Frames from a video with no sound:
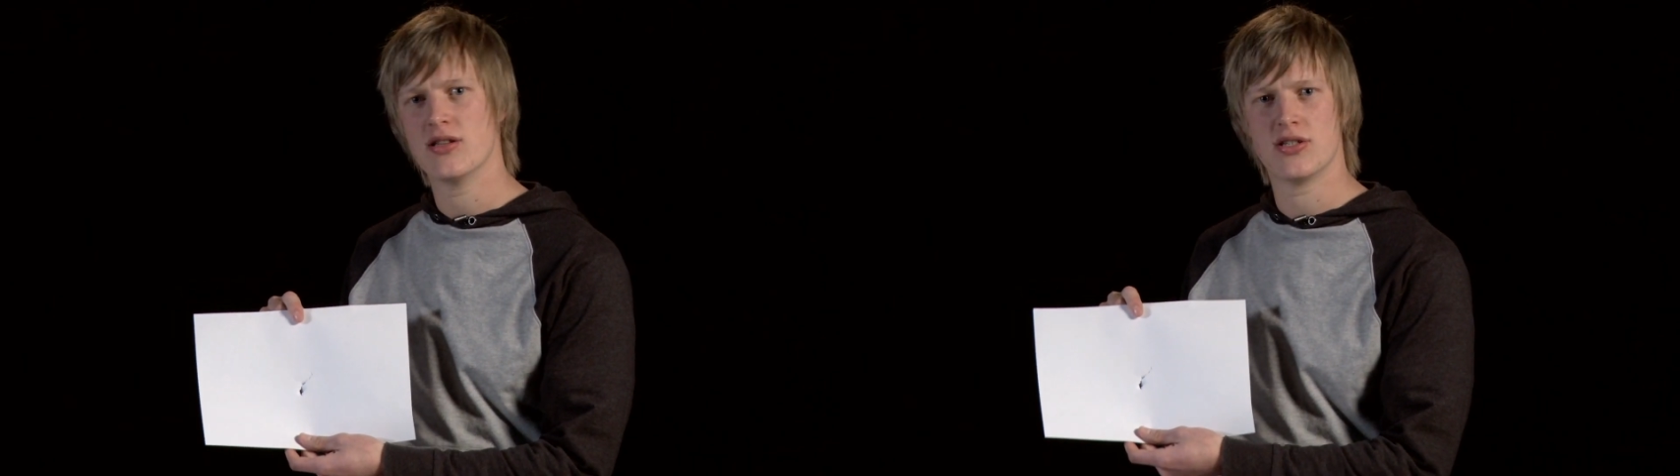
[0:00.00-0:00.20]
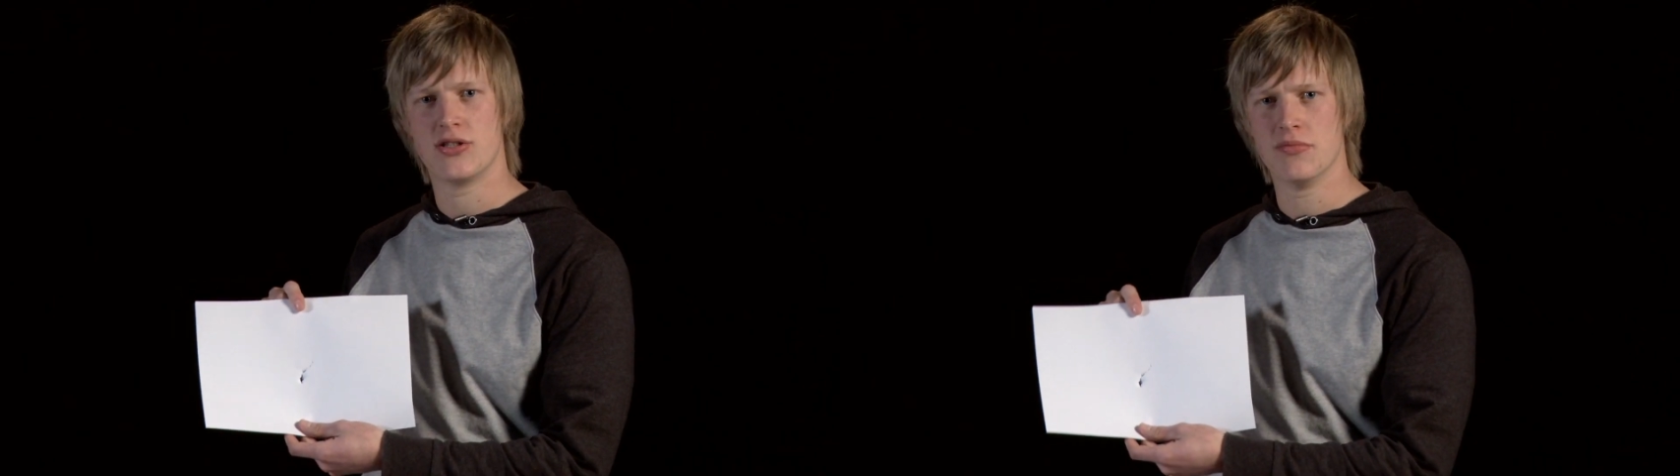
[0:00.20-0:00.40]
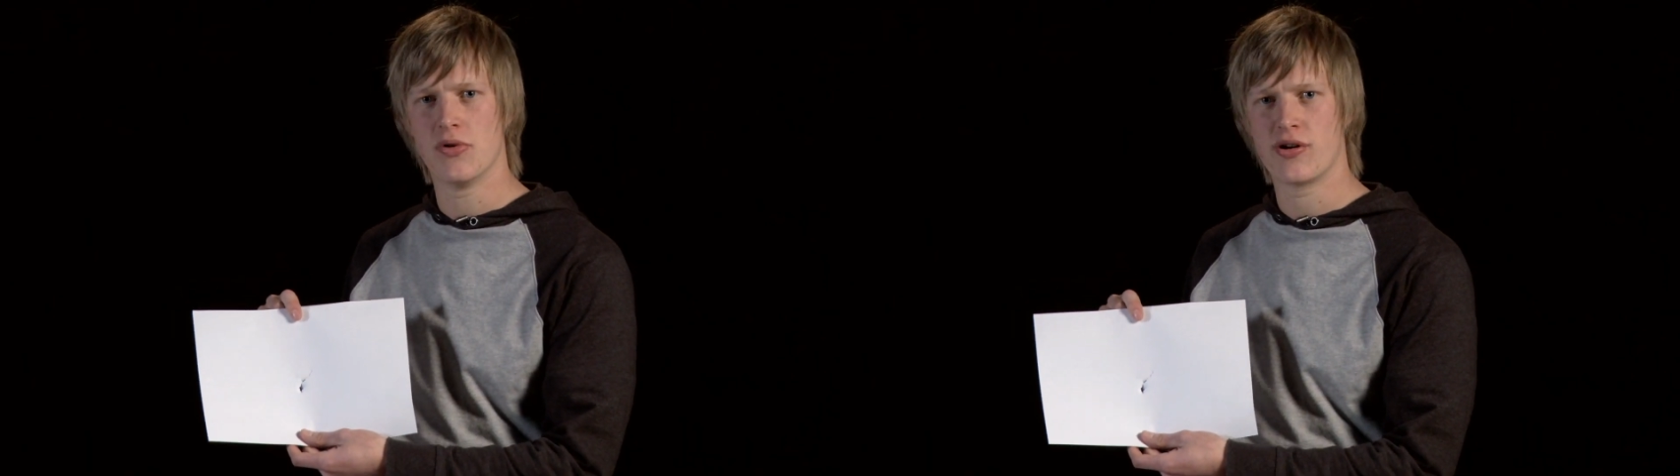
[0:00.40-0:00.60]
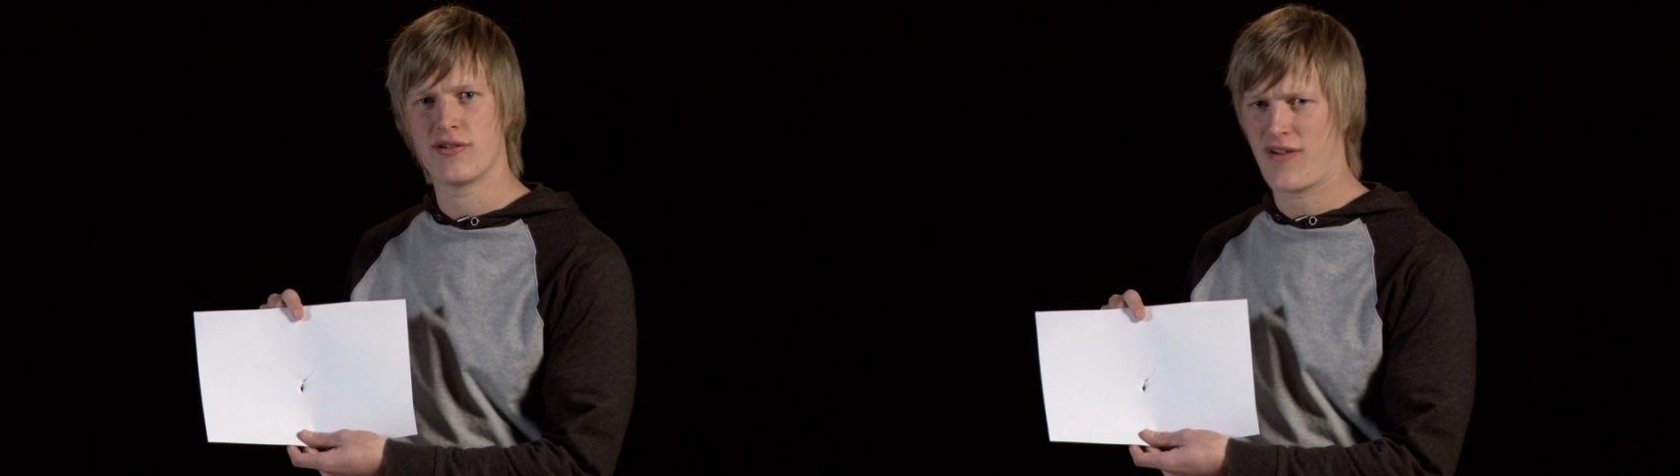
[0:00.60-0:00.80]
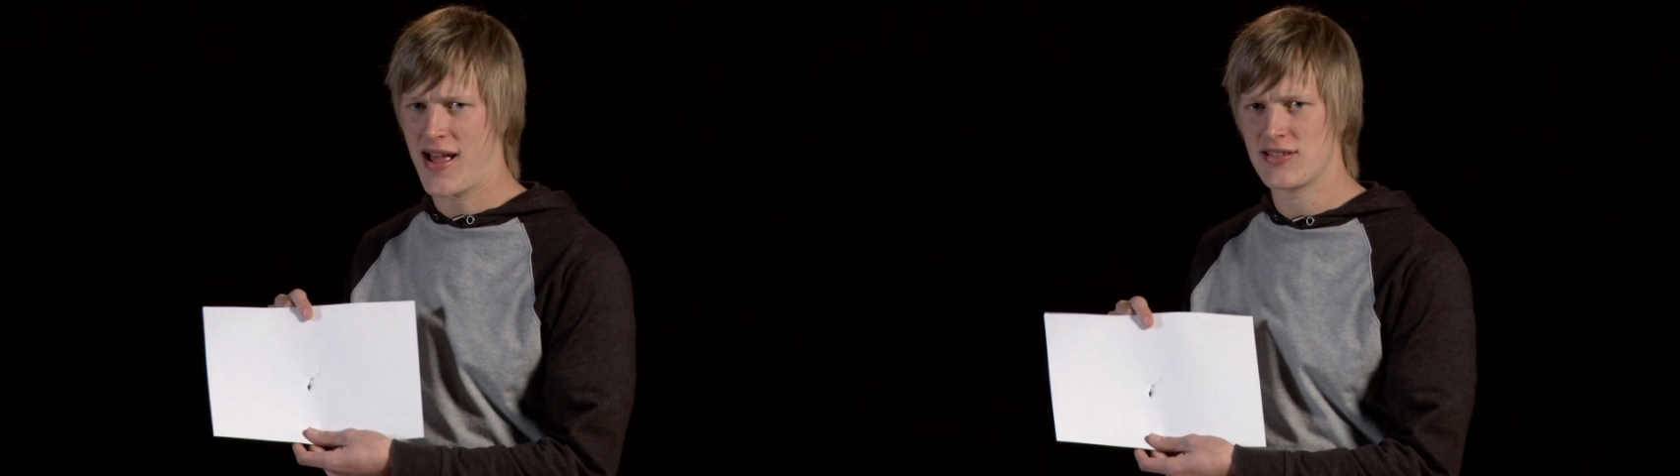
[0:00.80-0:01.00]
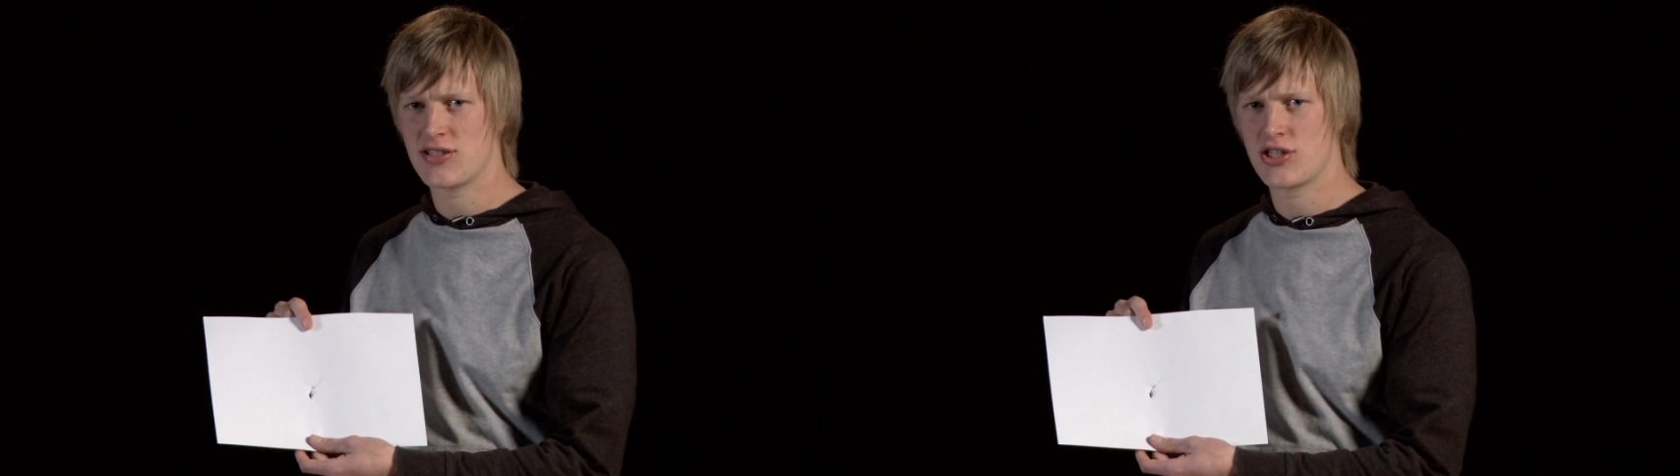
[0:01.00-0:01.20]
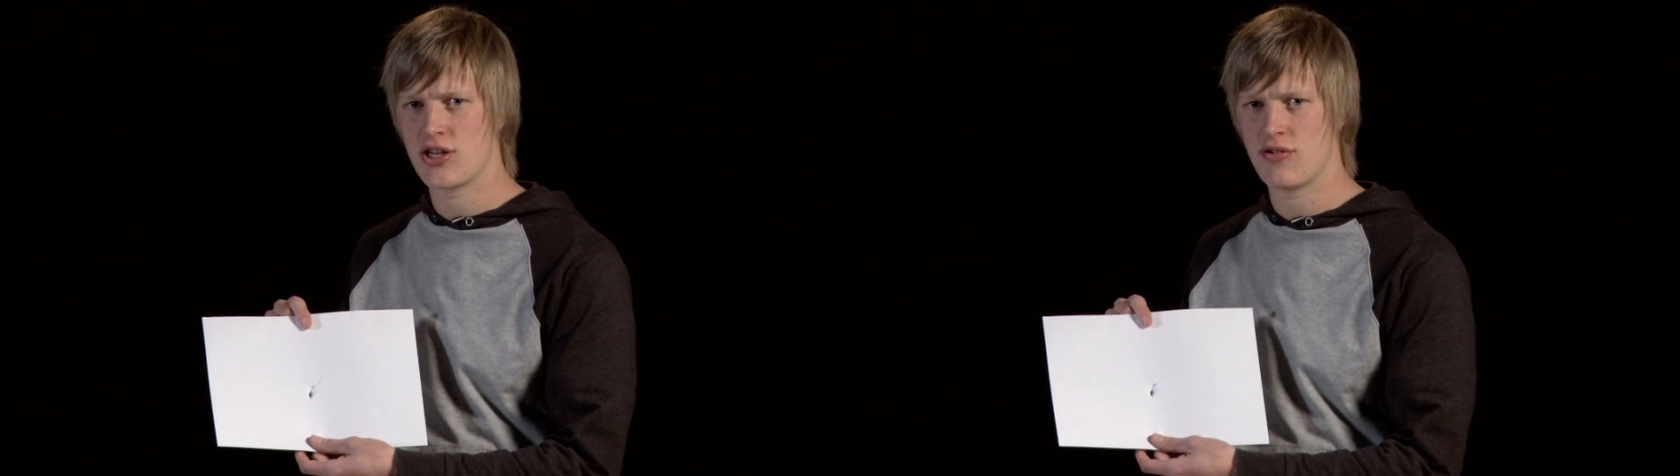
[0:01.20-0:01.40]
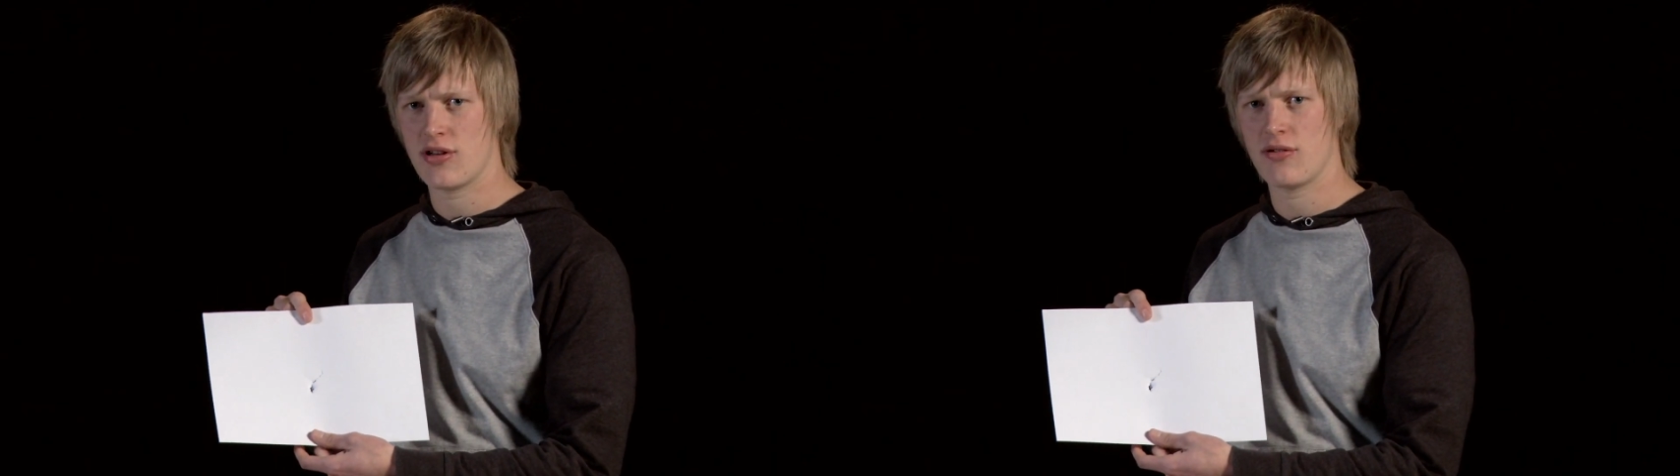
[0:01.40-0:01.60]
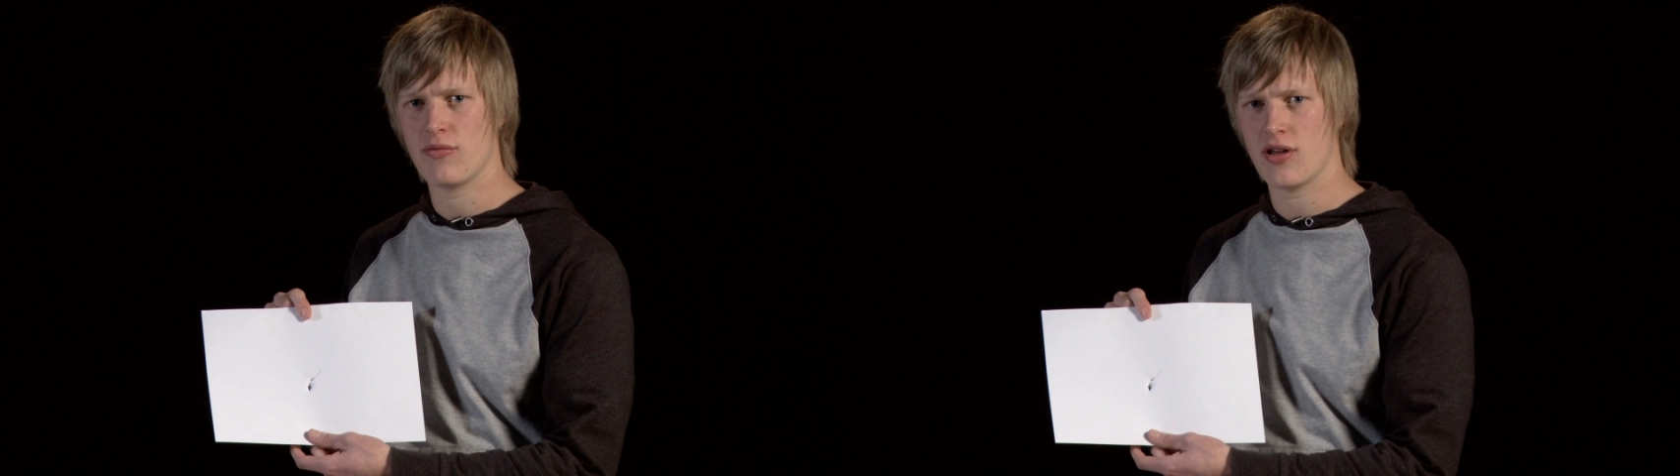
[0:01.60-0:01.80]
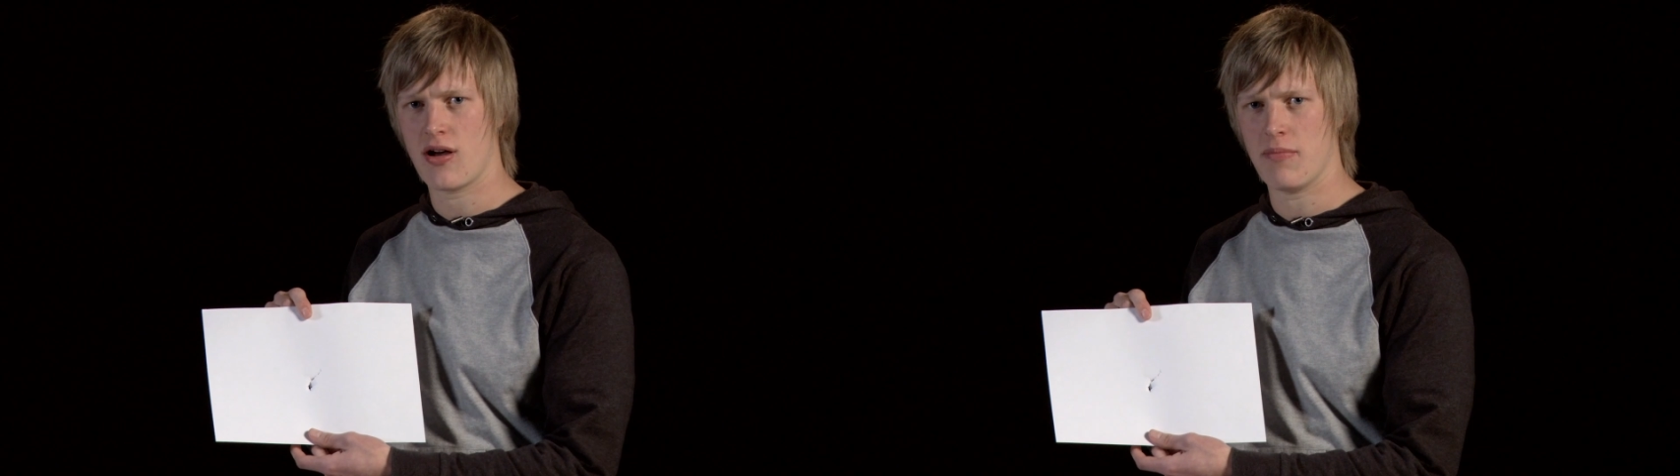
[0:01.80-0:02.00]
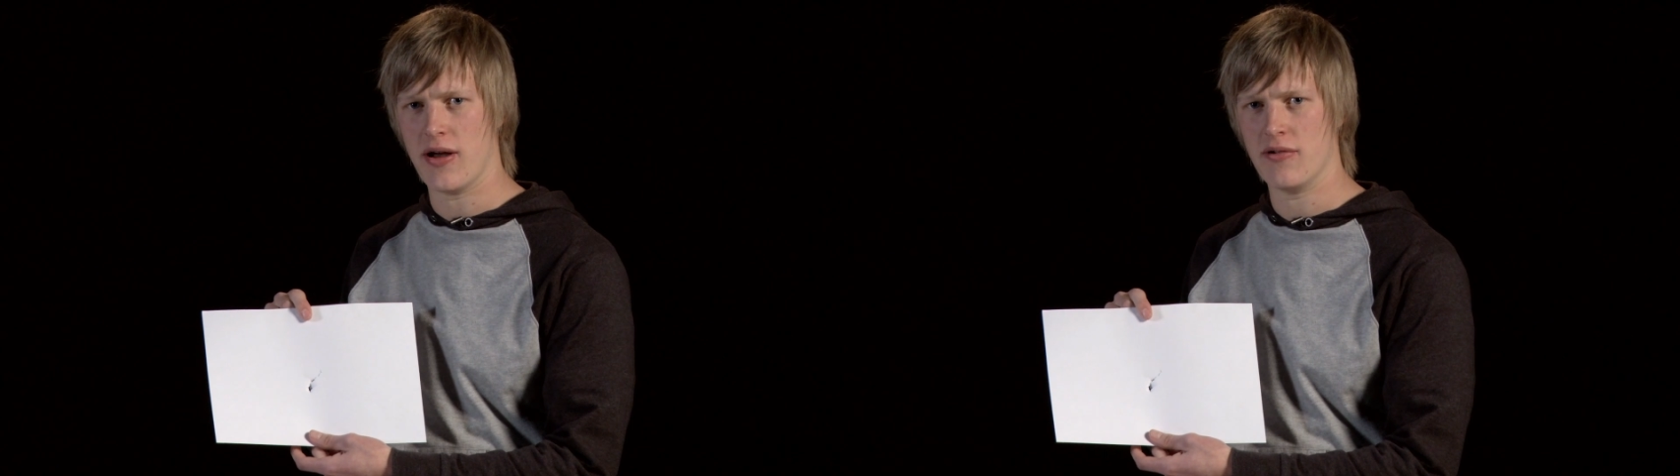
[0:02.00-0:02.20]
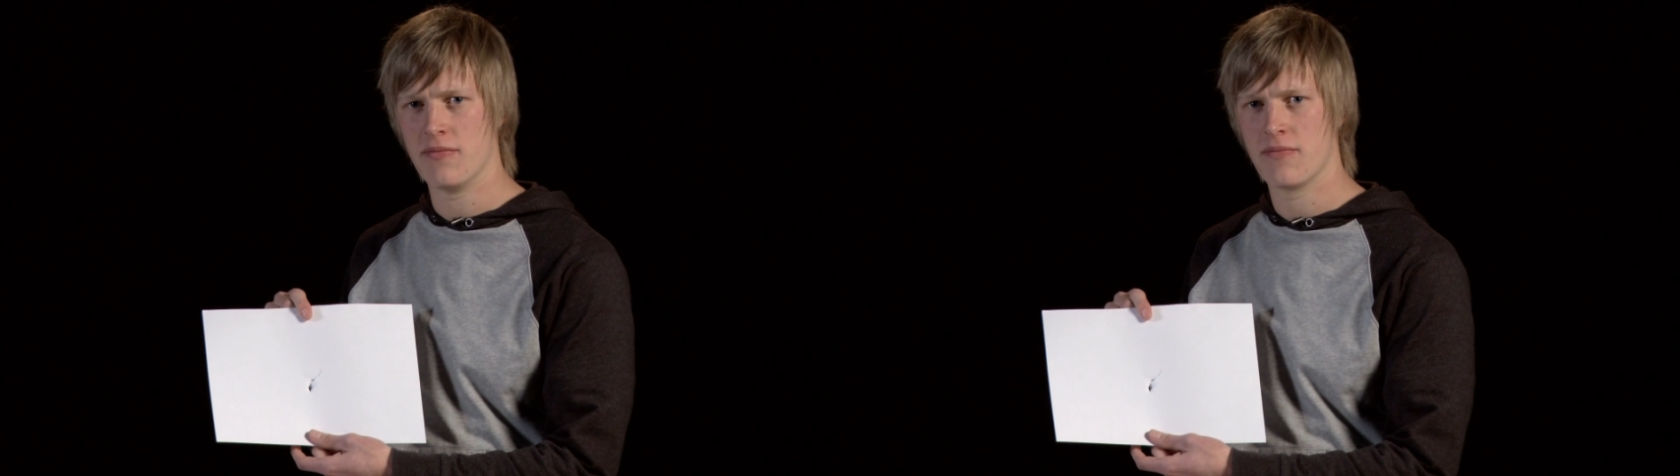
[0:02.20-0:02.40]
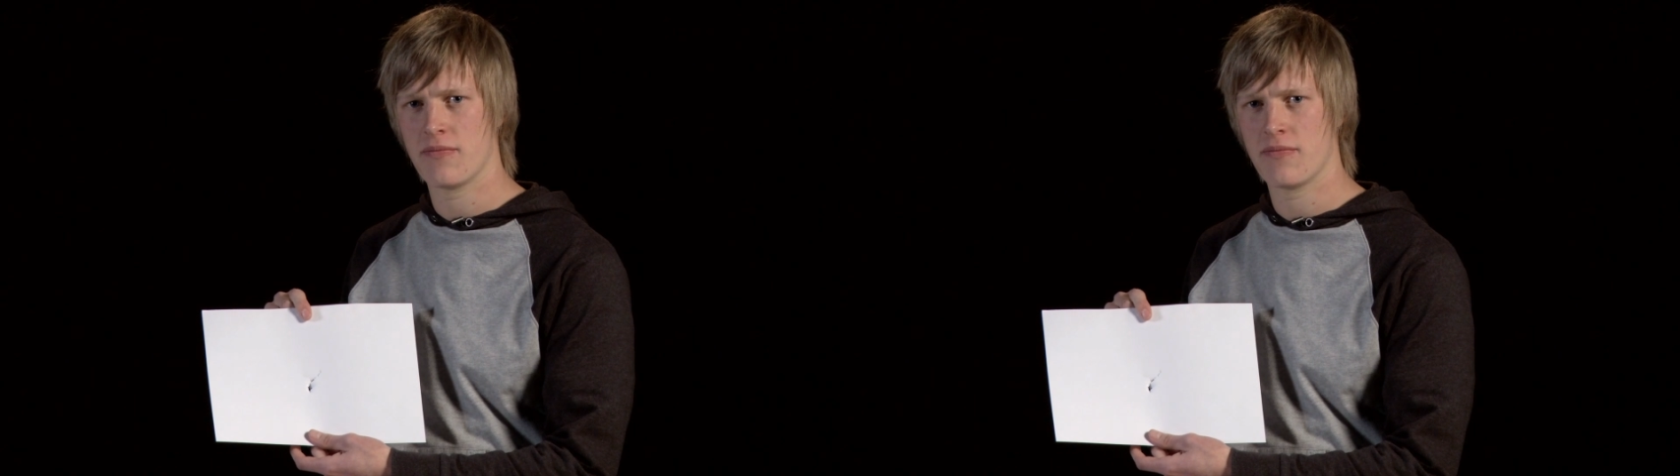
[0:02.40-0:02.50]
to do more advanced tuning with our bow.